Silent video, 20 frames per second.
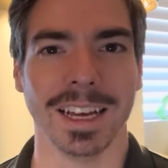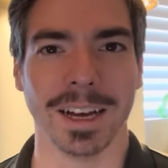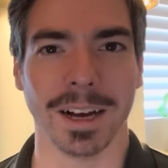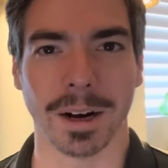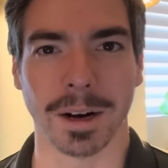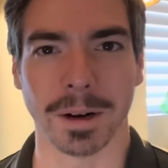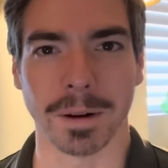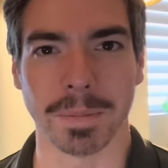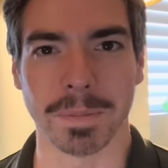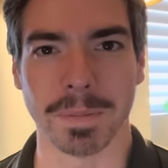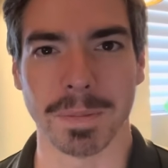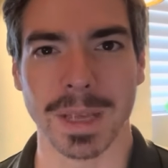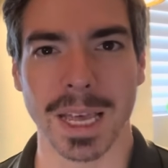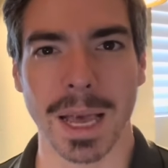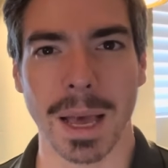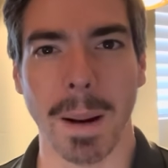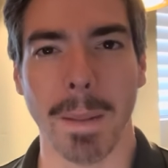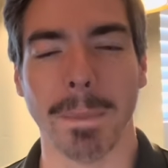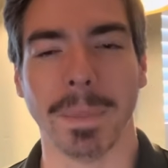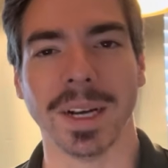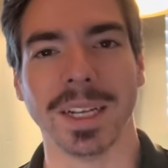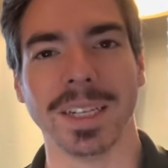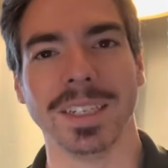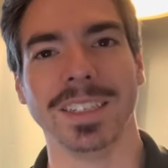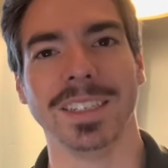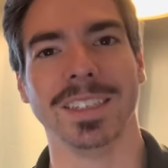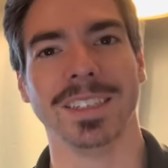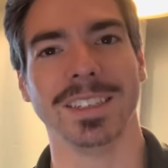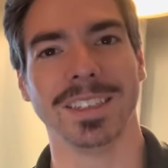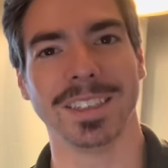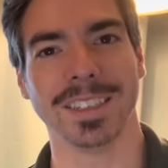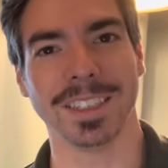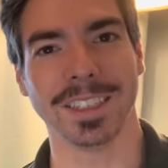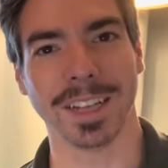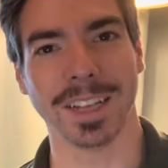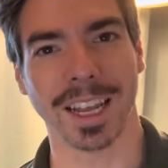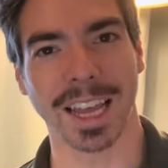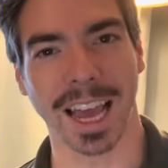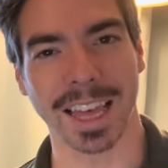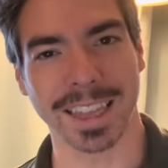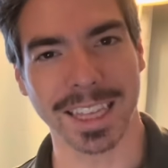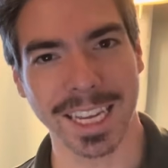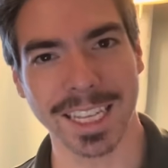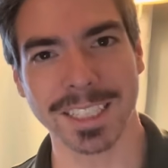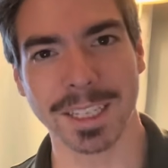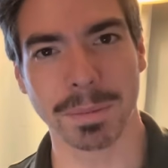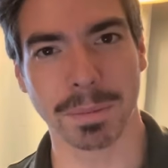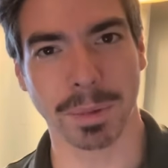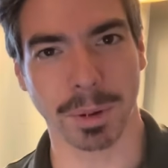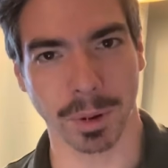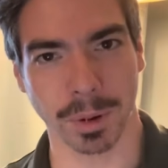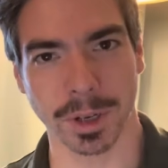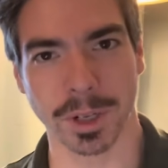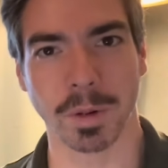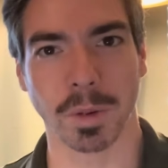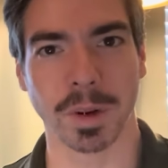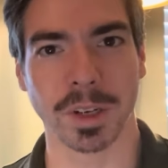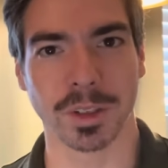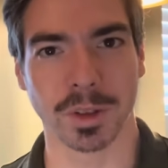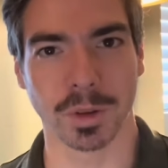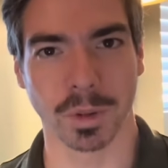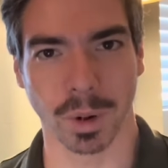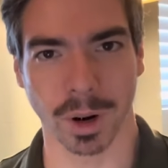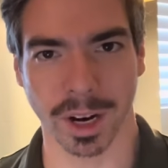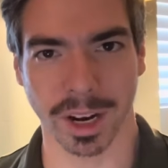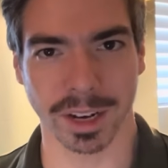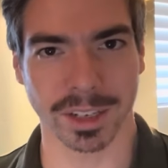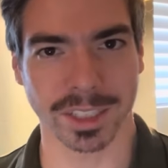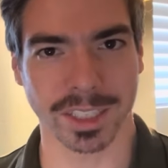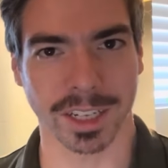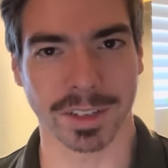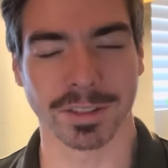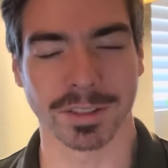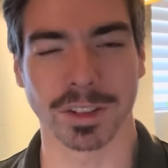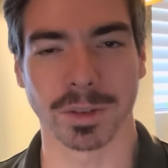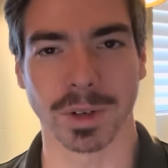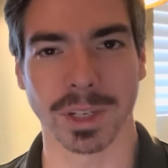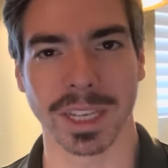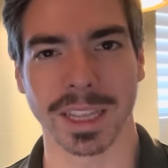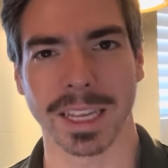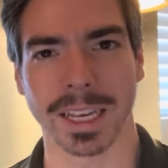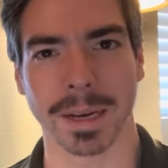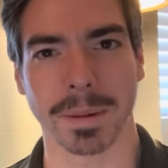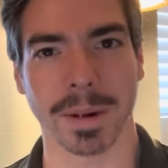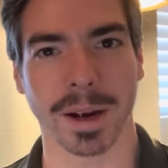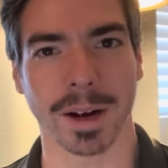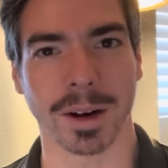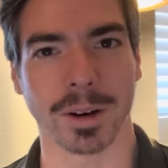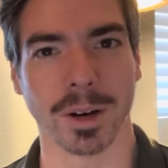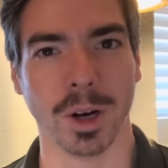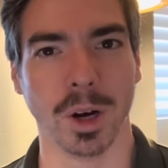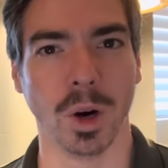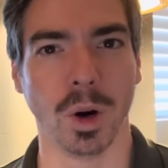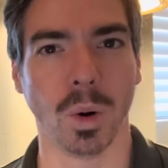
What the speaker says: But I think it's important when we do work on ourselves to really think about